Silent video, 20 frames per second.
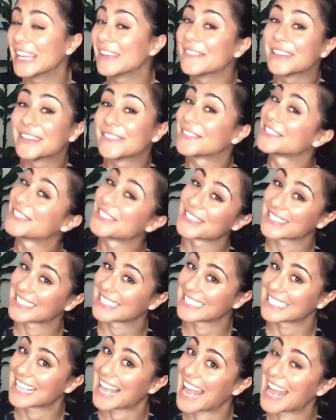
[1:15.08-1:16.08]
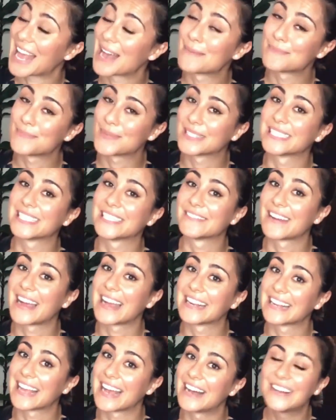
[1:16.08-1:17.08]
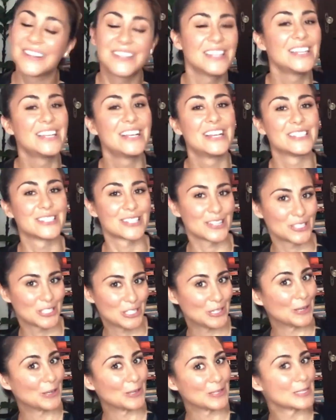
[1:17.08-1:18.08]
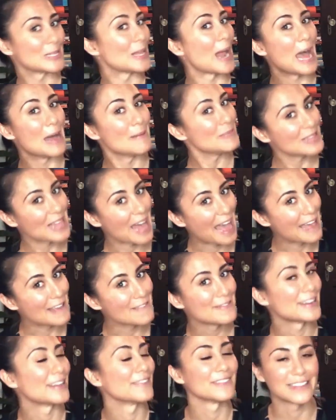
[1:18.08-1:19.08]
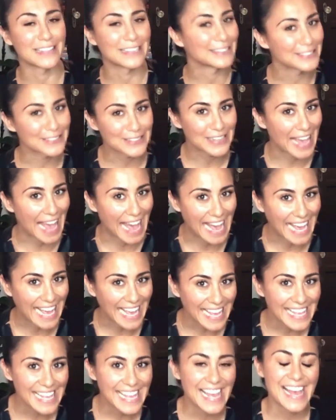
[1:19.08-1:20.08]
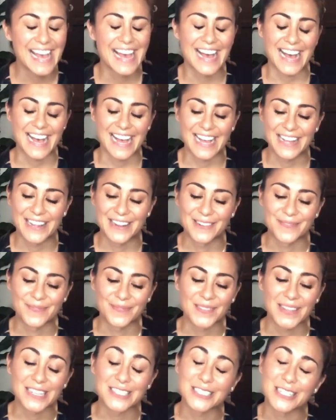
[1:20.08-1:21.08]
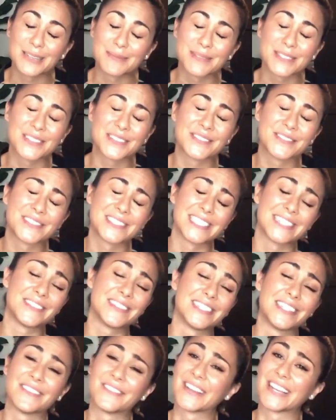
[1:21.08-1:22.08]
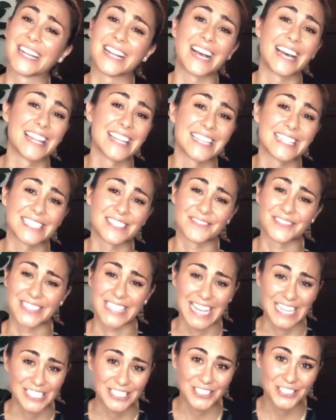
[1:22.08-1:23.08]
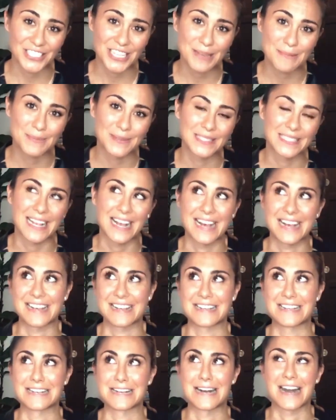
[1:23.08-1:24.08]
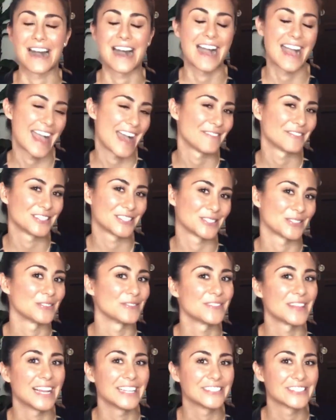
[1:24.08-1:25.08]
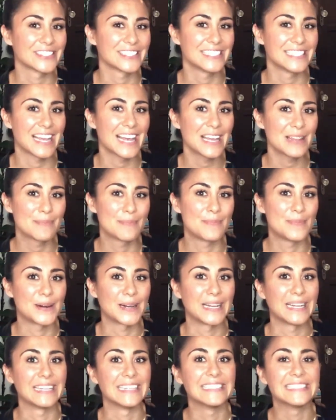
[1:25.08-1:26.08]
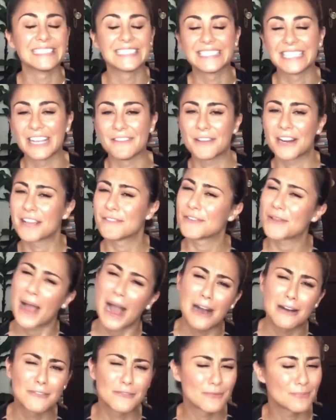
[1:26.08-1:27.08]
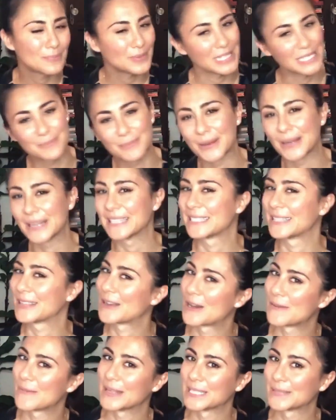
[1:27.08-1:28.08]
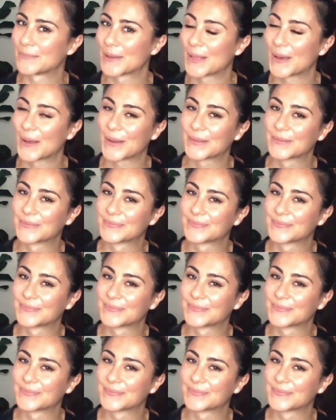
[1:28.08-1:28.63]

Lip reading: even if it's just to say I'm busy right now, so that she knows that I'm alive and everything's okay. In terms of significant others and relationships, I haven't solved that just yet, but if any of you have, please put it into the comments below.